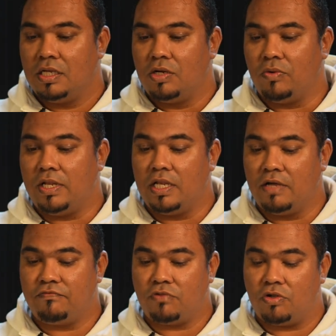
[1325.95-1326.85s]
We
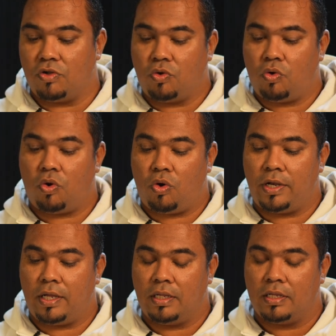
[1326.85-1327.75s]
lived on a
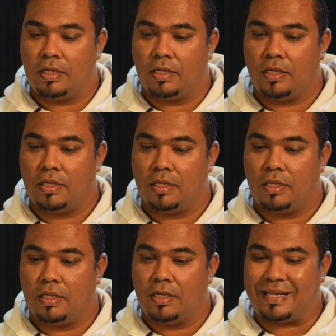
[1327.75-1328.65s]
corner
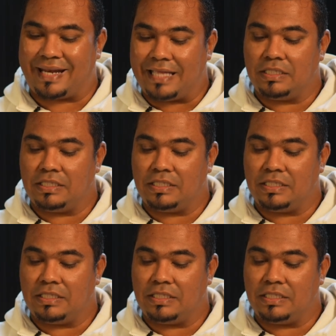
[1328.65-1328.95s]
right